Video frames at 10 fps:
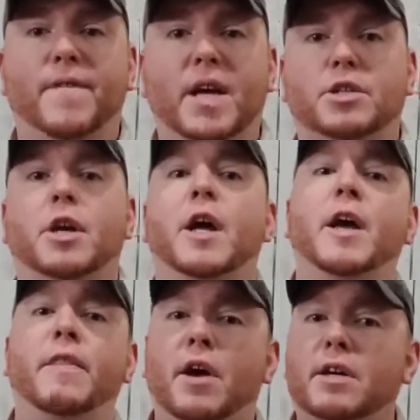fish,
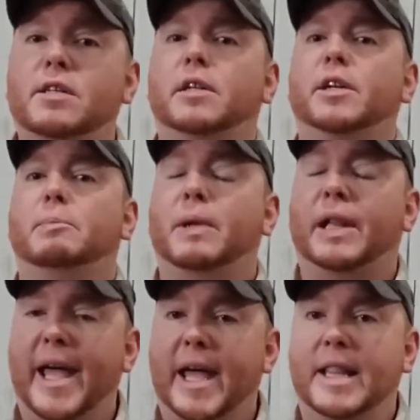there is a little
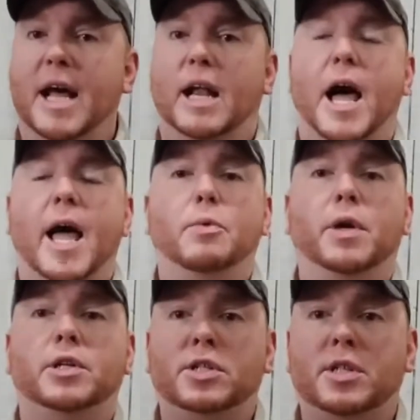play in that line,
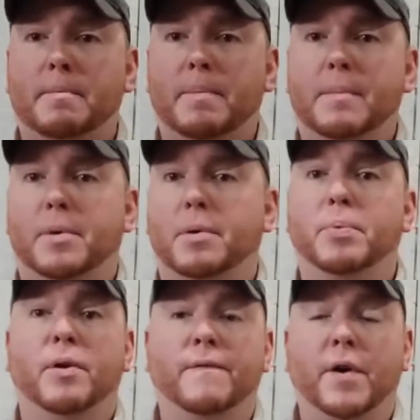which some people
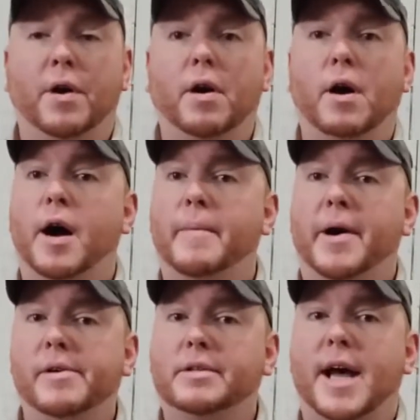prefer.
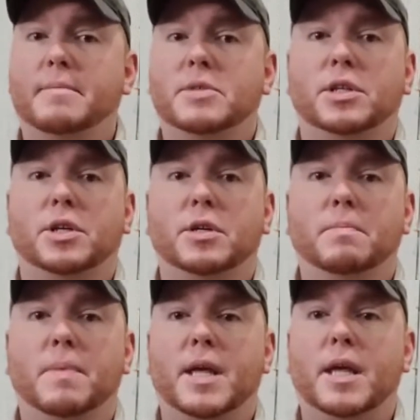Other times it
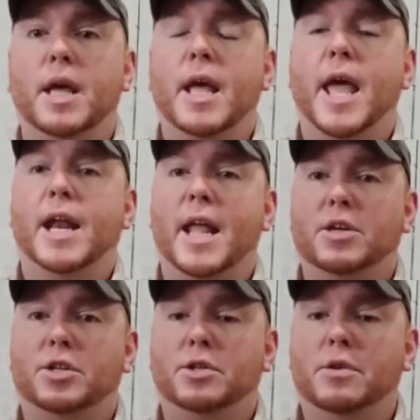could be an
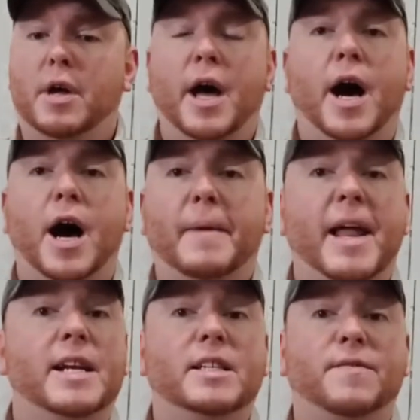issue.
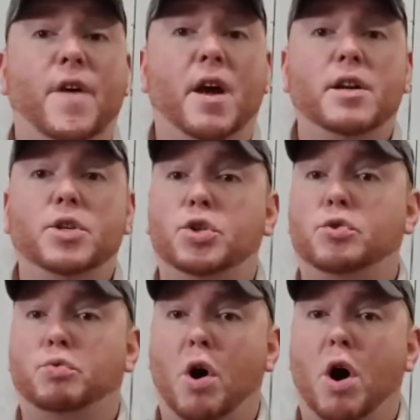And it is very
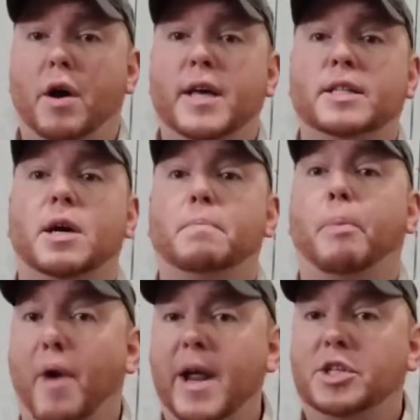strong. It's
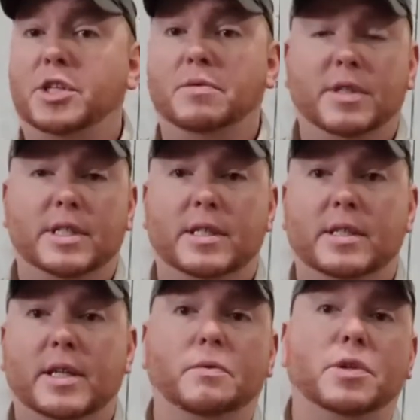abrasion
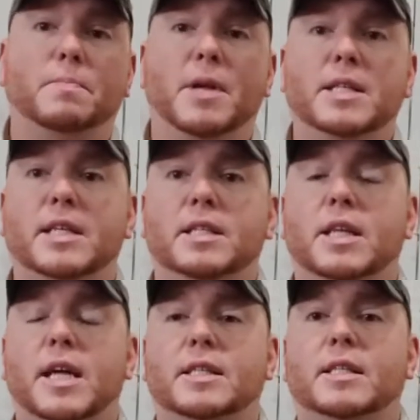resistant, which means
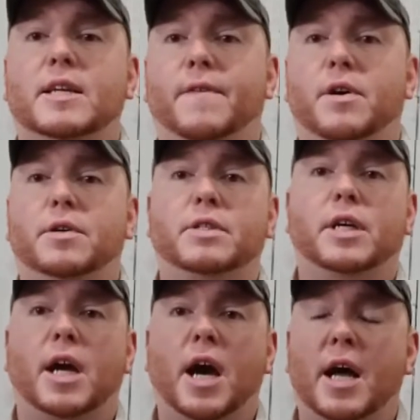it's difficult
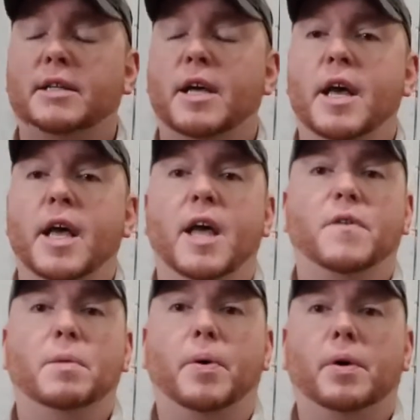to cut
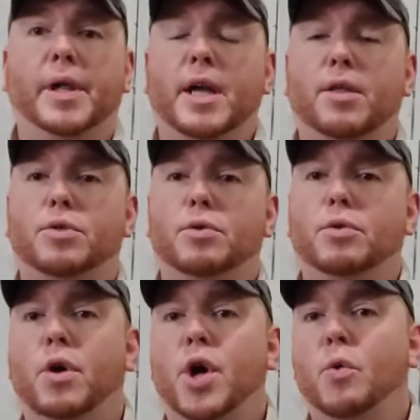if you're pulling it
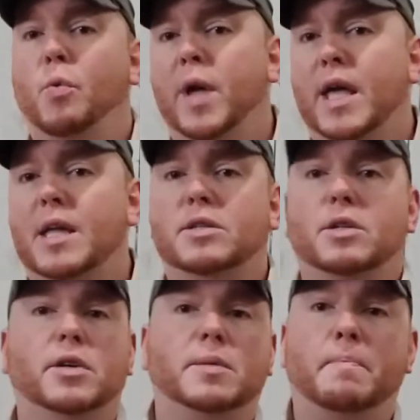through weeds
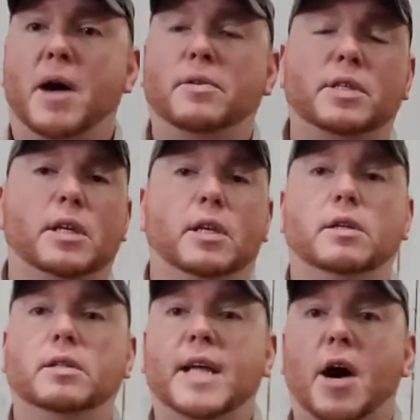or it's
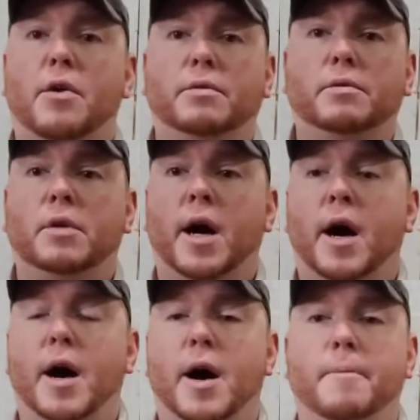bouncing
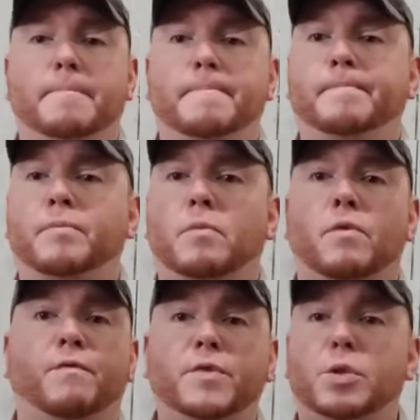down
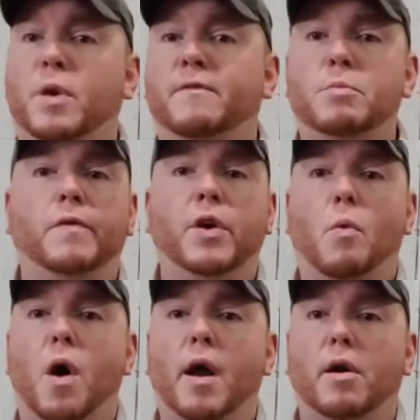swift moving
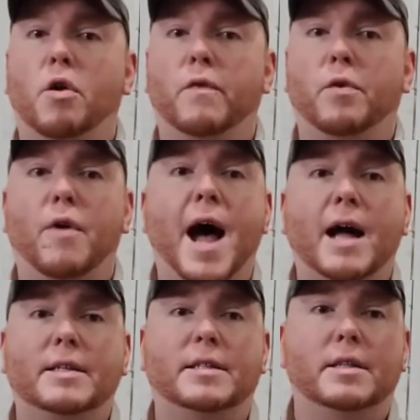water over
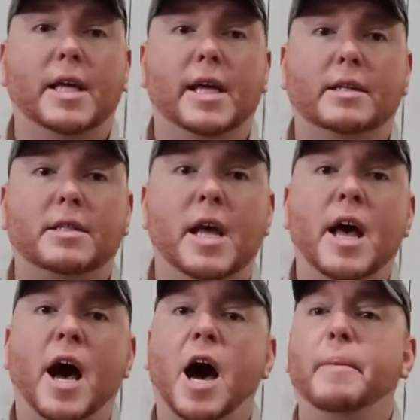rocks and things.
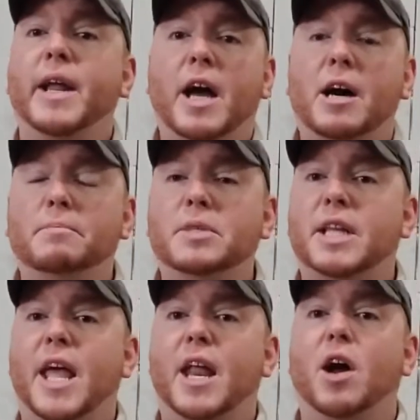And it
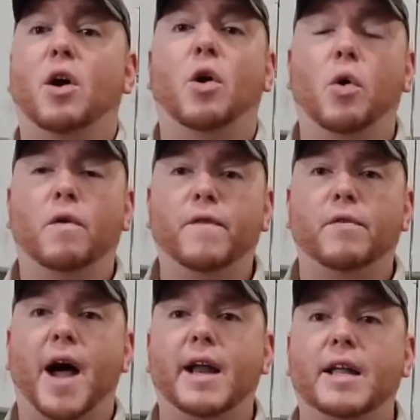comes in a whole
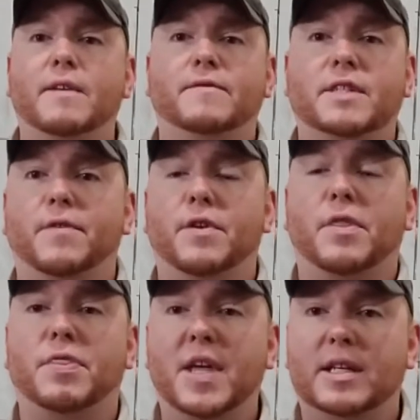variety of different
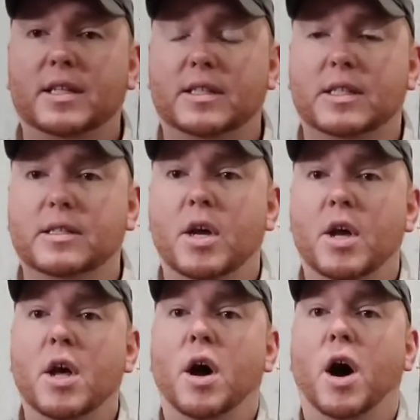
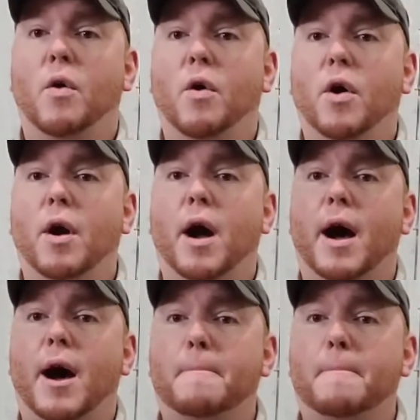thicknesses or